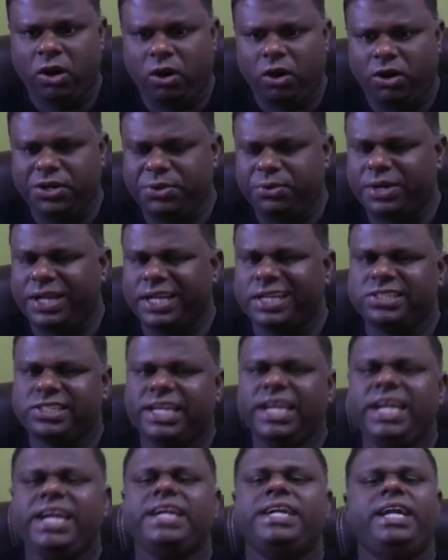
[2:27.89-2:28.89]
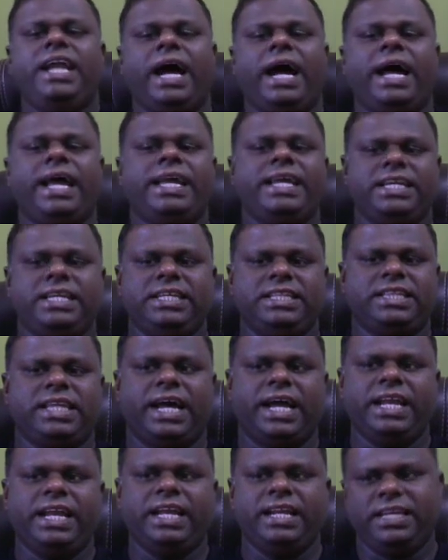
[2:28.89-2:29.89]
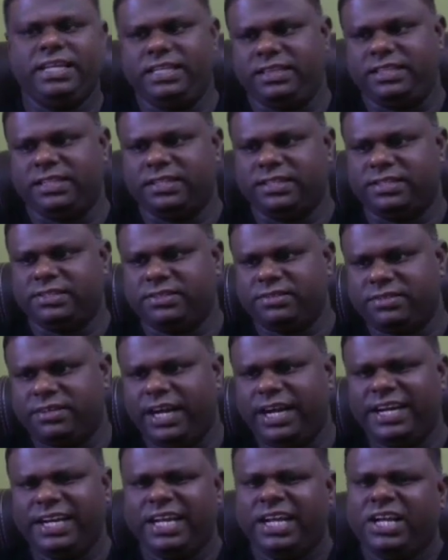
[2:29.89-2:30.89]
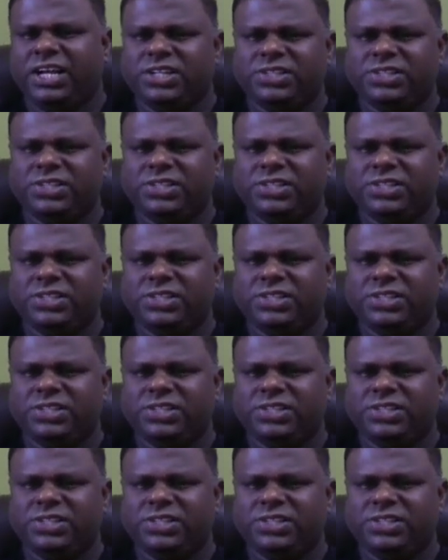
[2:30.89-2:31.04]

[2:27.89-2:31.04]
or you can say diethyl ether, right?